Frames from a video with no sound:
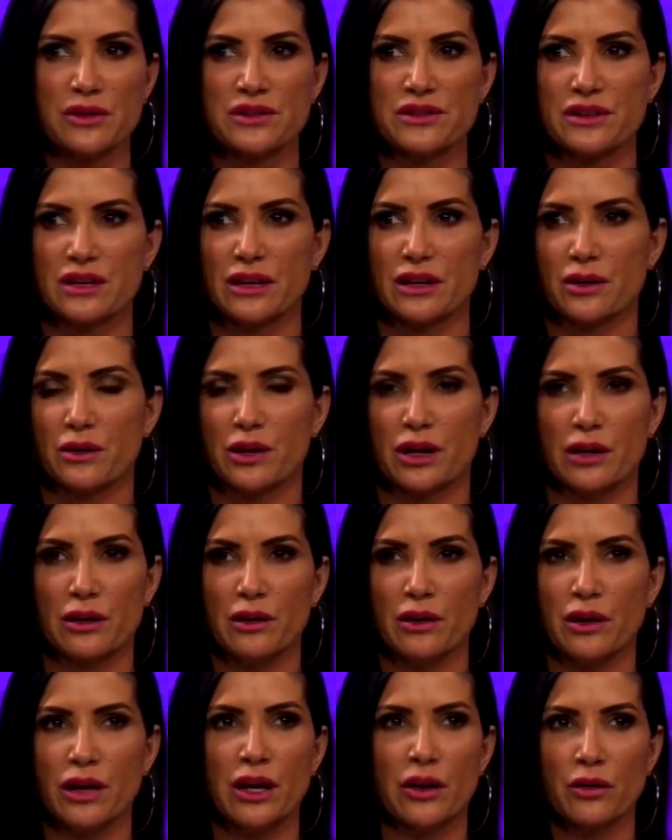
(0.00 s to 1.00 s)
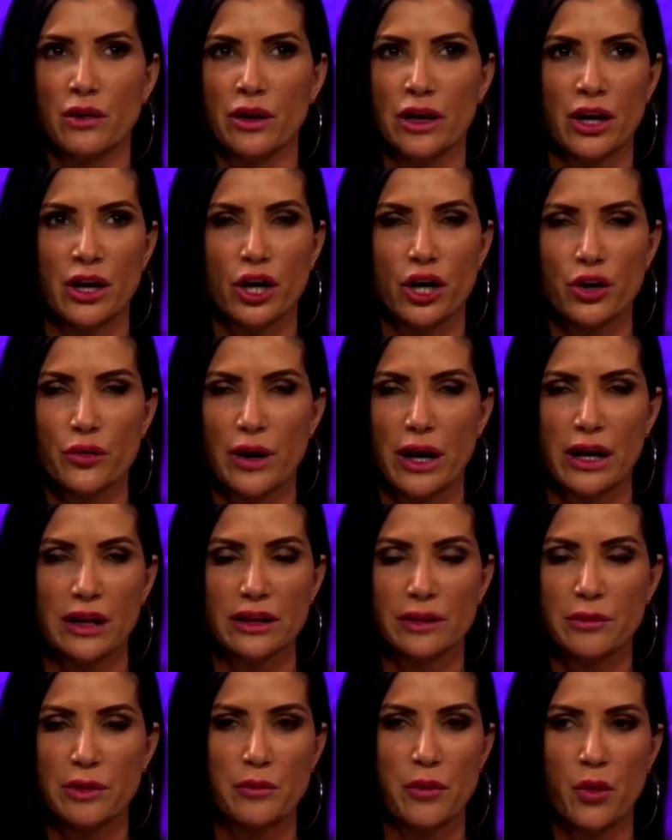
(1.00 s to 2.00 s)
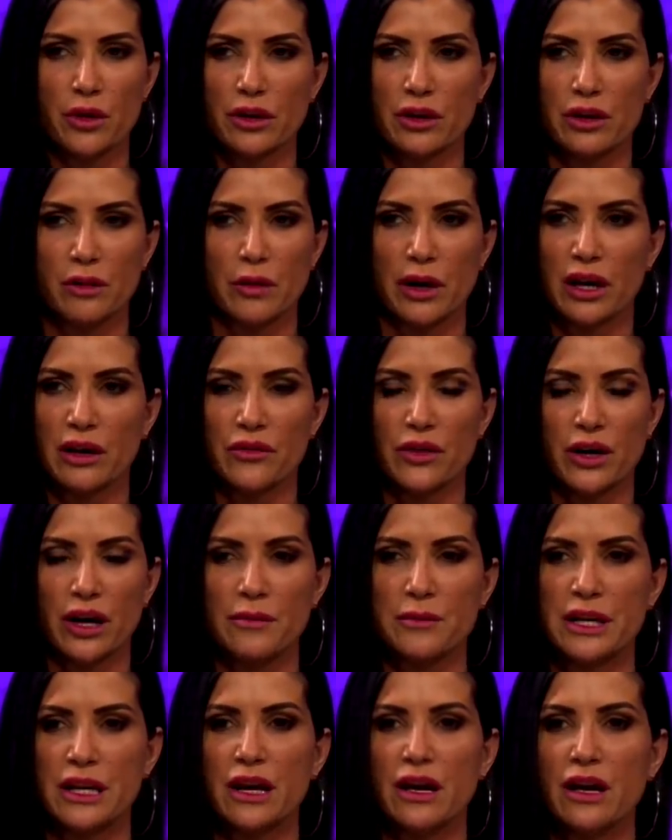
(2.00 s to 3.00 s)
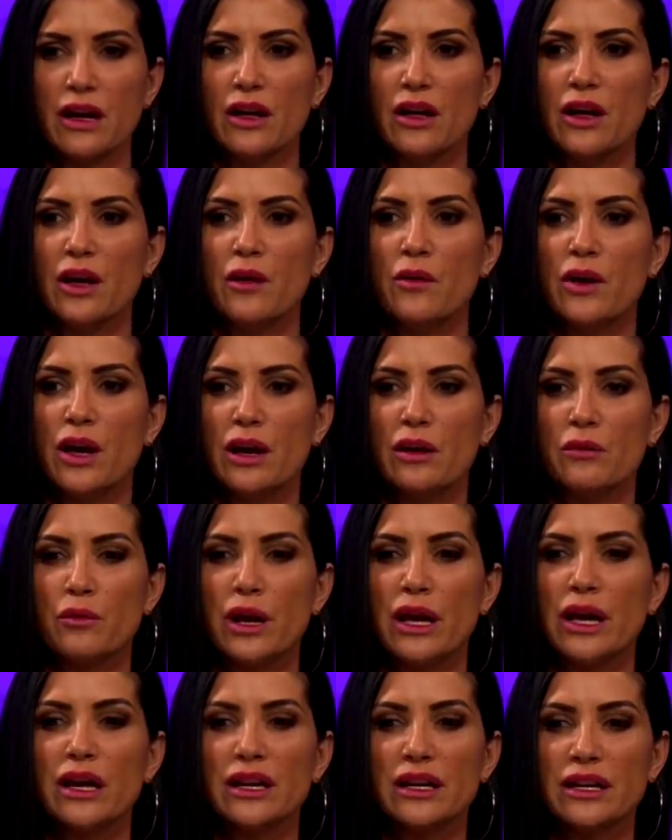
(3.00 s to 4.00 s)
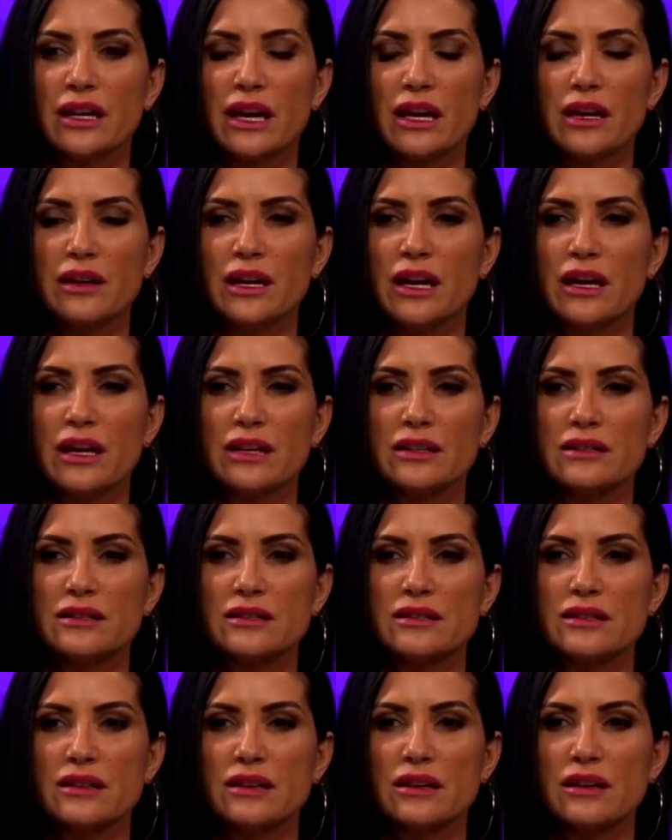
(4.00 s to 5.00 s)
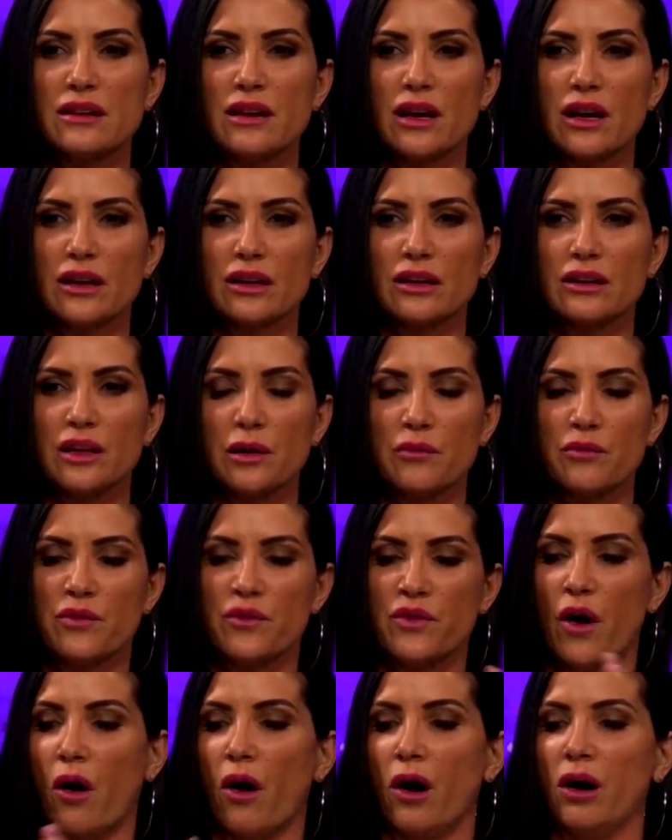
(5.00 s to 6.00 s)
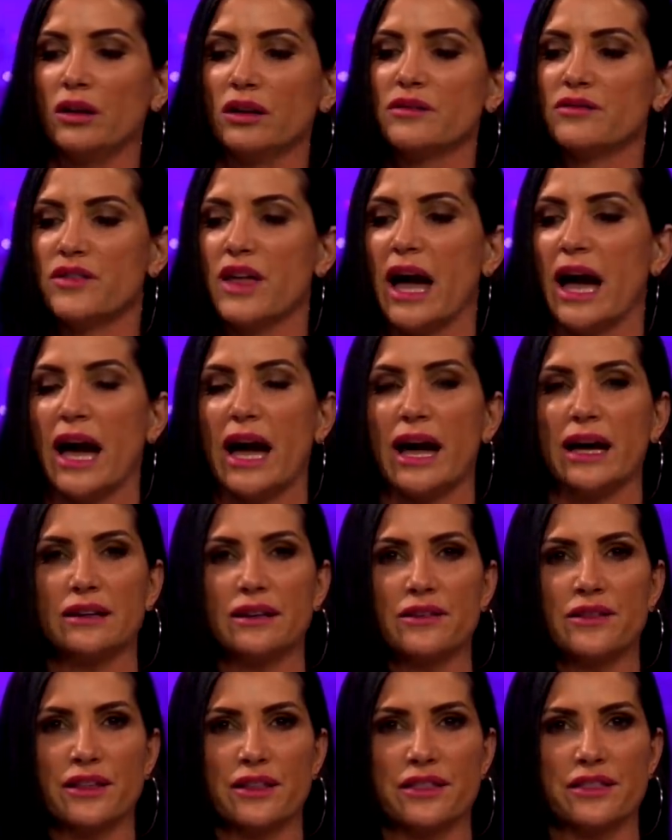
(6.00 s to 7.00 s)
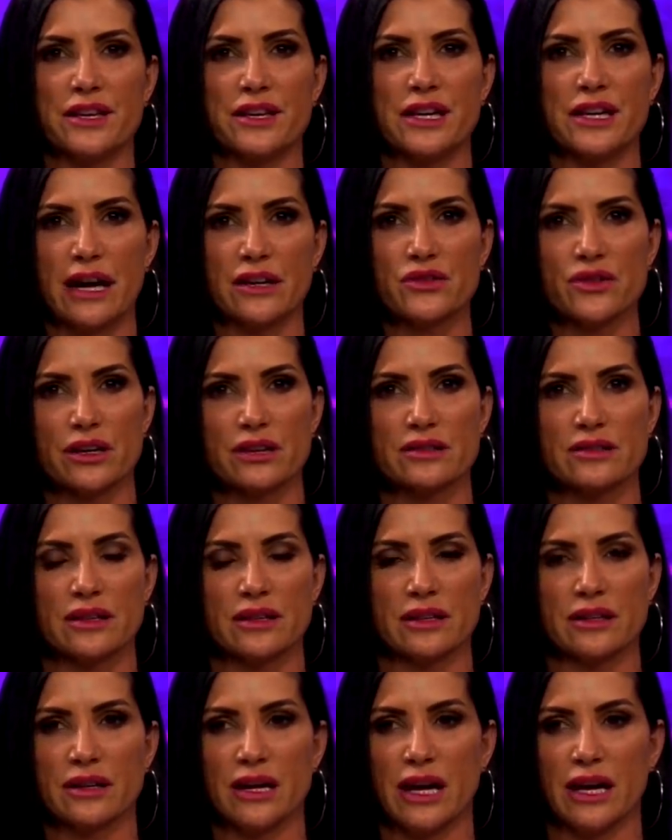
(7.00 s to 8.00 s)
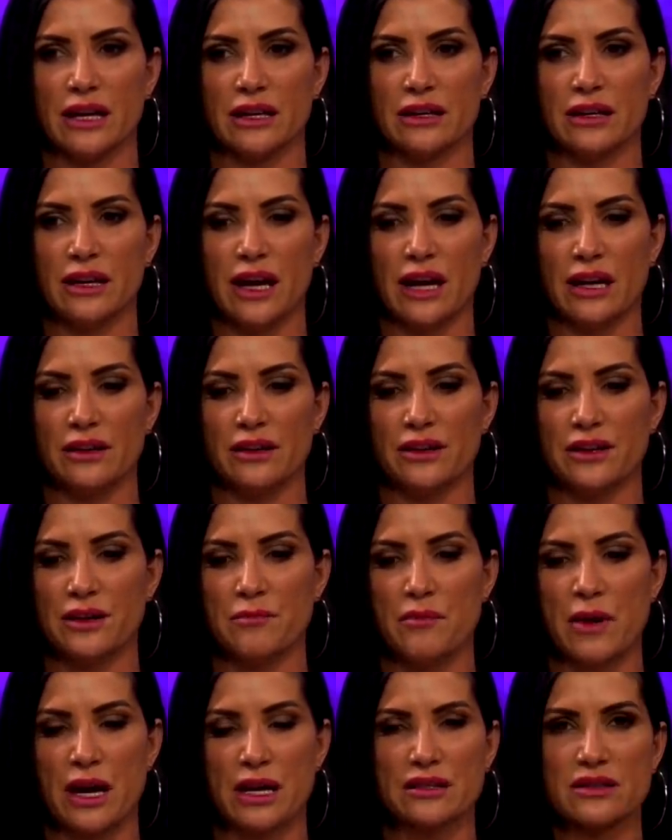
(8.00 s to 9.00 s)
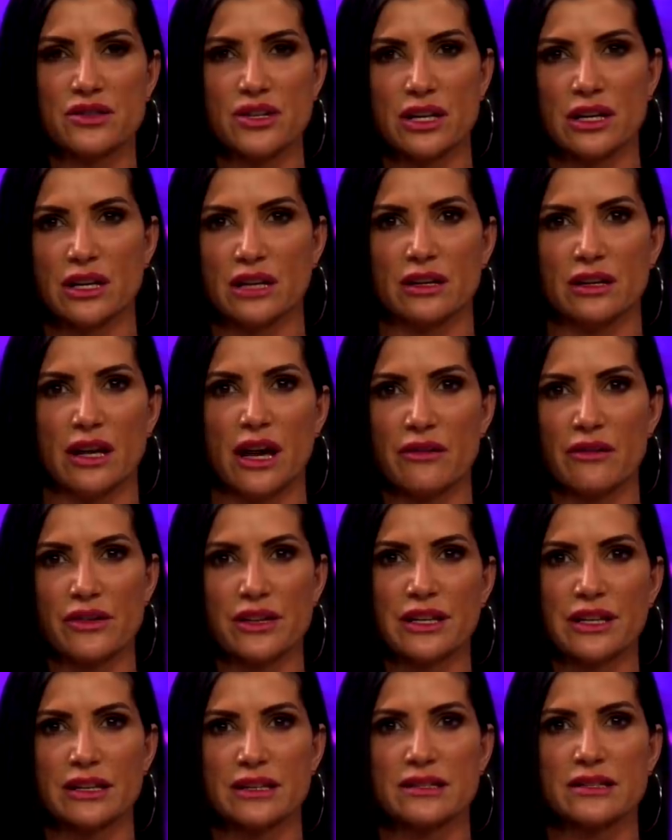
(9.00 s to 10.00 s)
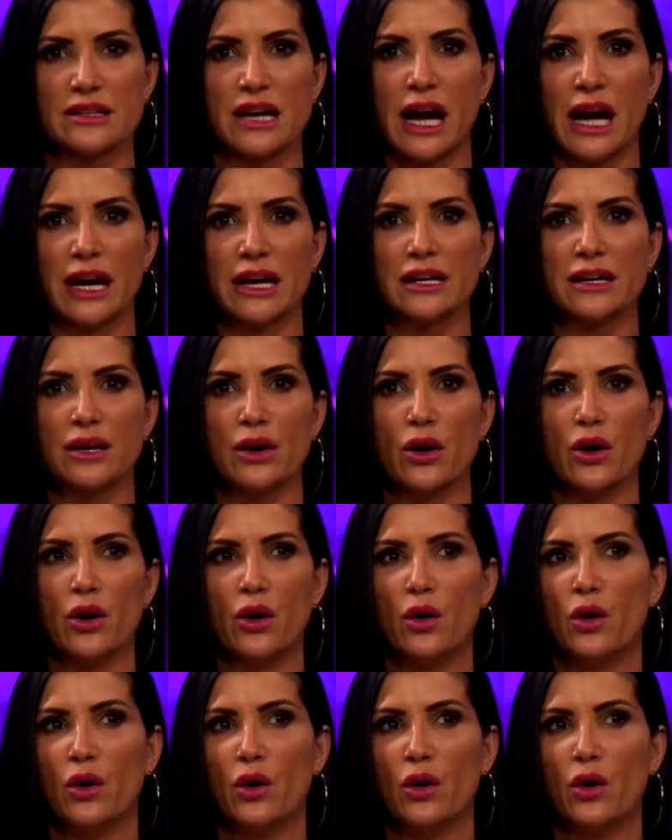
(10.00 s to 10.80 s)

was incorrectly reported or whatever. I mean, it's all of that, the theatrics and the messaging and everything aside,